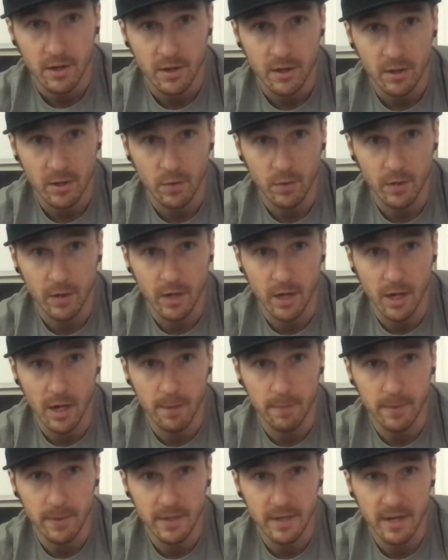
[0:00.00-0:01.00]
going
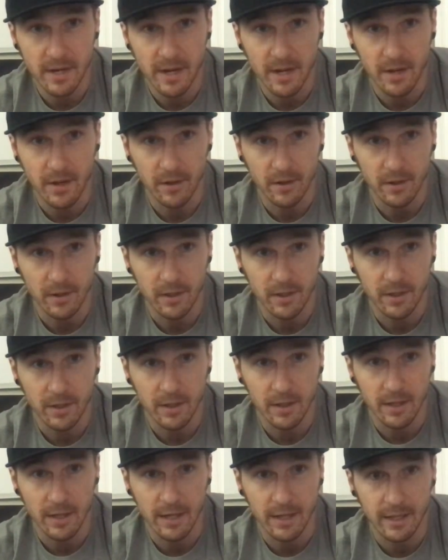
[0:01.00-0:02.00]
up and down
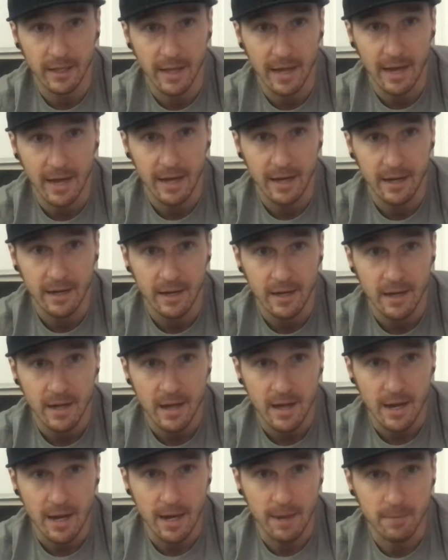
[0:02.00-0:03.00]
like that.
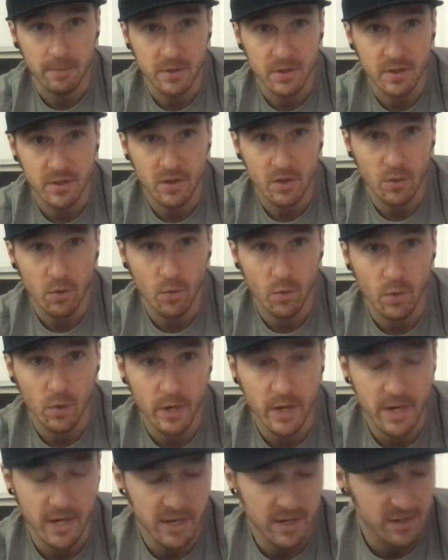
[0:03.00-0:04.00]
I'm
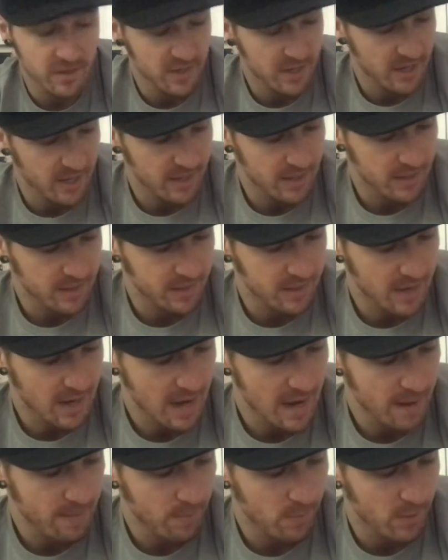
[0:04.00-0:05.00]
squeezing at the
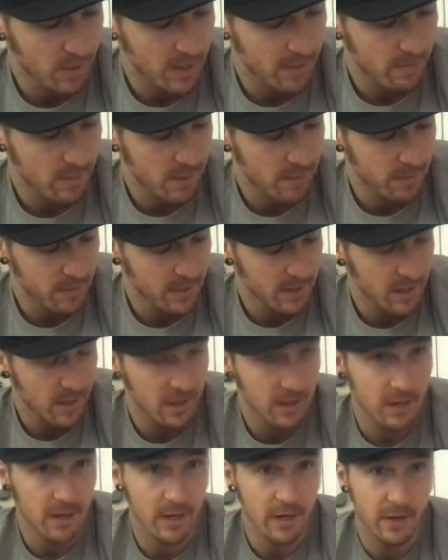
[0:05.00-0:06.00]
top when I'm up
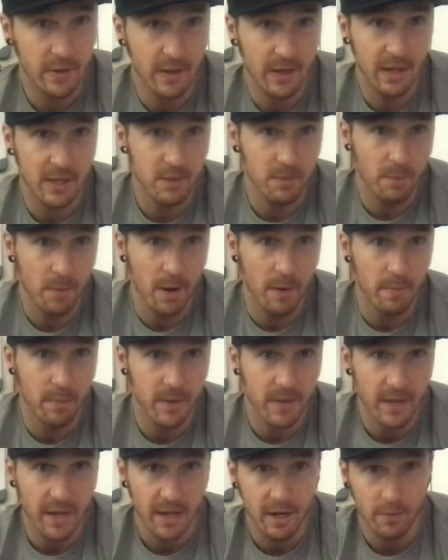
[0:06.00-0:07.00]
here, and that's
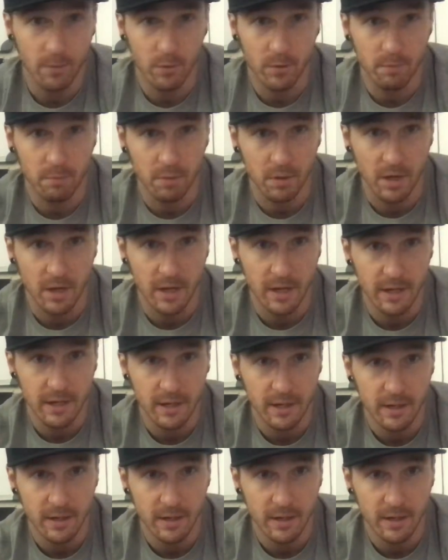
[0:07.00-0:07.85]
pumping that up with blood.